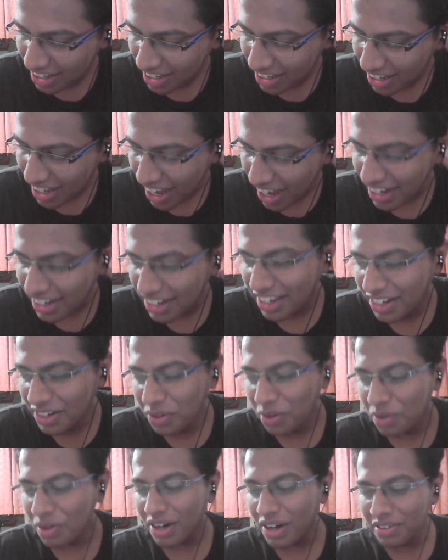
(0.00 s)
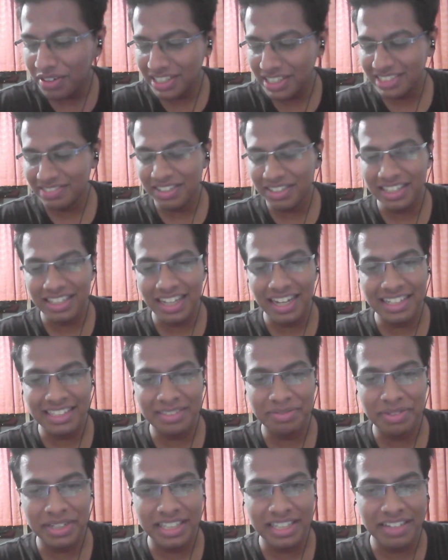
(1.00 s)
and Noah was with
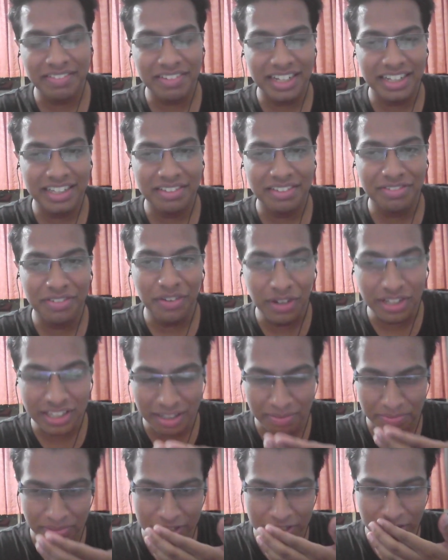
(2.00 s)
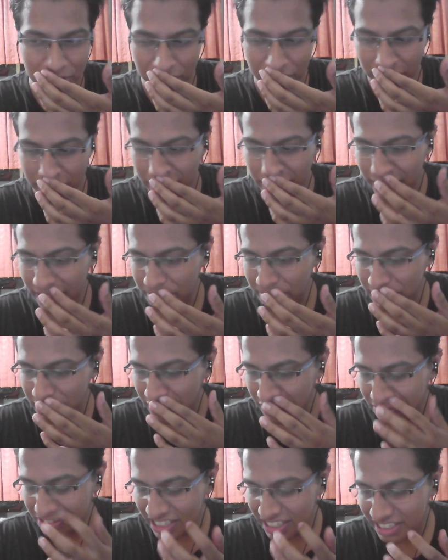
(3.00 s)
Elizabeth even in the 4th episode or 3rd episode
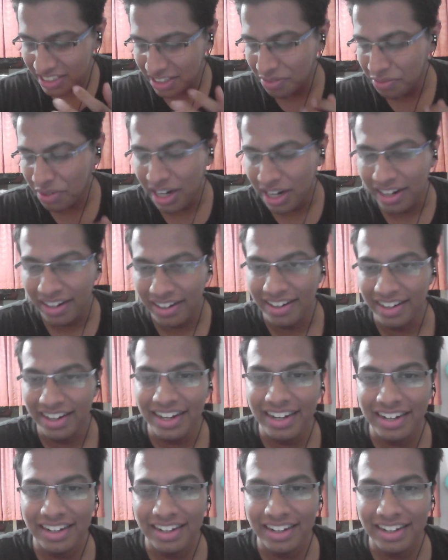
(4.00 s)
of season 1, right?